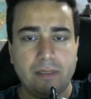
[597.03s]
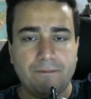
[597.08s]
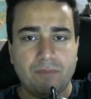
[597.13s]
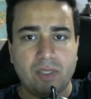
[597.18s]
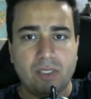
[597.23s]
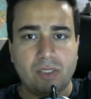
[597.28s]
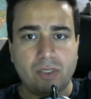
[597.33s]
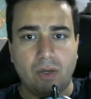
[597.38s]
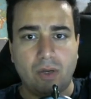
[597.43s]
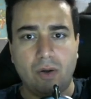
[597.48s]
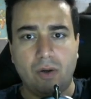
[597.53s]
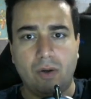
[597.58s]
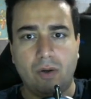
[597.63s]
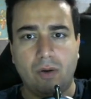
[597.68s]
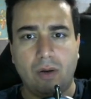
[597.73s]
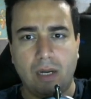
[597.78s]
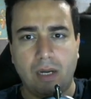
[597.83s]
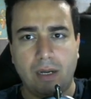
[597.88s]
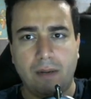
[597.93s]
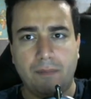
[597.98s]
So
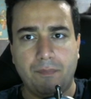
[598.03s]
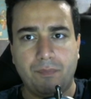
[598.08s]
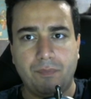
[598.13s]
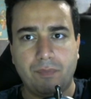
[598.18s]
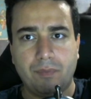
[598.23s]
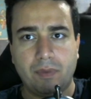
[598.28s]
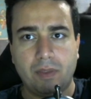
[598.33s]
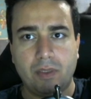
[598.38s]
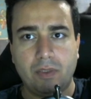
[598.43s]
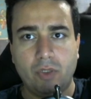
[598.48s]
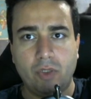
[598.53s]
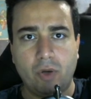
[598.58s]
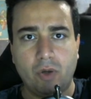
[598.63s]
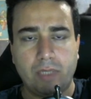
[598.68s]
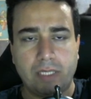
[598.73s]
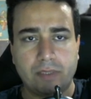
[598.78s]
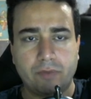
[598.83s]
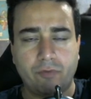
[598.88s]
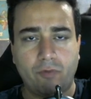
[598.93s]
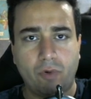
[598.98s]
you know
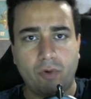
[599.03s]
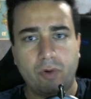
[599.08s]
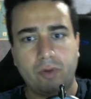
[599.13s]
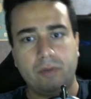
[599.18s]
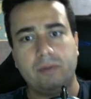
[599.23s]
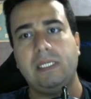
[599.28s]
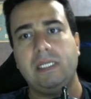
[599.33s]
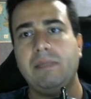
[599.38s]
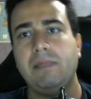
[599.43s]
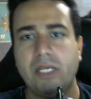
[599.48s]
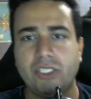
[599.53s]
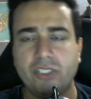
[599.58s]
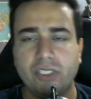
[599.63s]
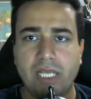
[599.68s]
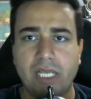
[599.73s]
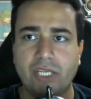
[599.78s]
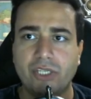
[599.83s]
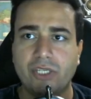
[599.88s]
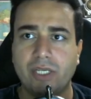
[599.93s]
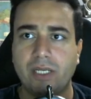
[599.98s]
that for image
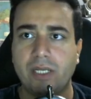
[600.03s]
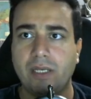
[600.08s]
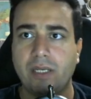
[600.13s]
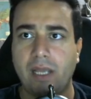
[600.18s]
detection